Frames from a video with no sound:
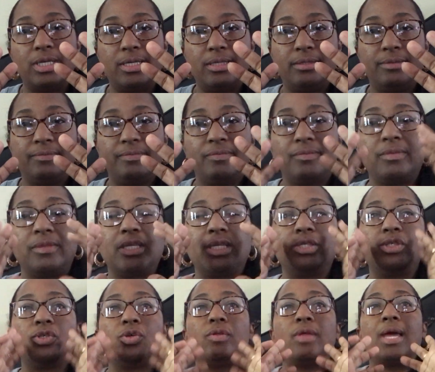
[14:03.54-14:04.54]
it
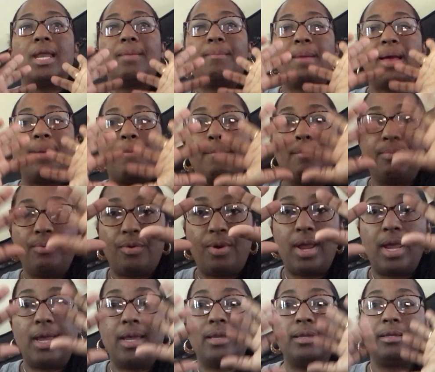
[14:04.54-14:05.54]
so that my
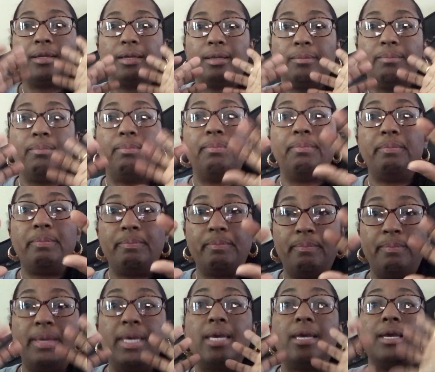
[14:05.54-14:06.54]
brain could
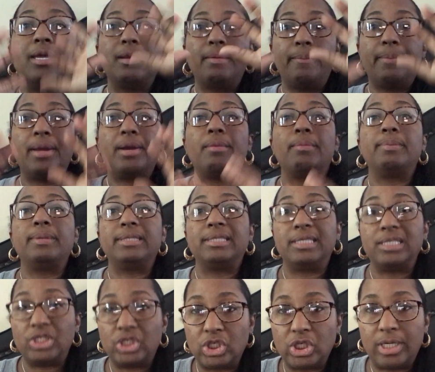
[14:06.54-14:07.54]
be in a better
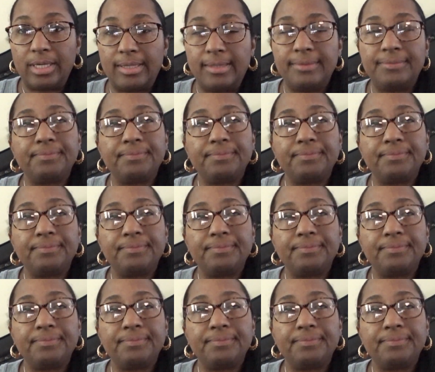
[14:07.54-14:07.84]
position.